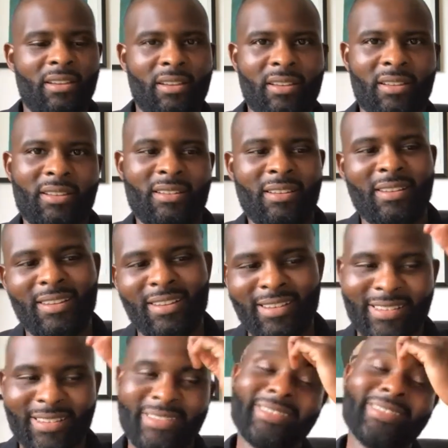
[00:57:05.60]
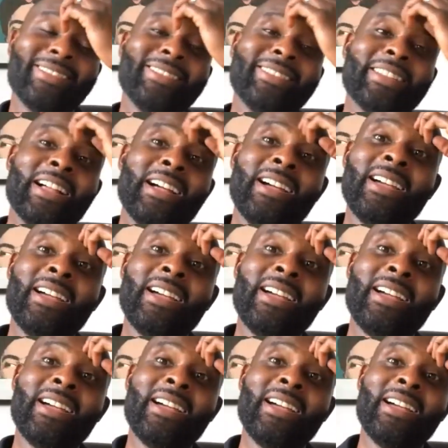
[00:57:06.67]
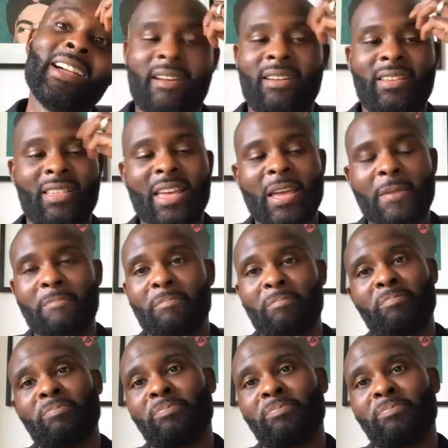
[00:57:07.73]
Really? That's the thing. When you look at it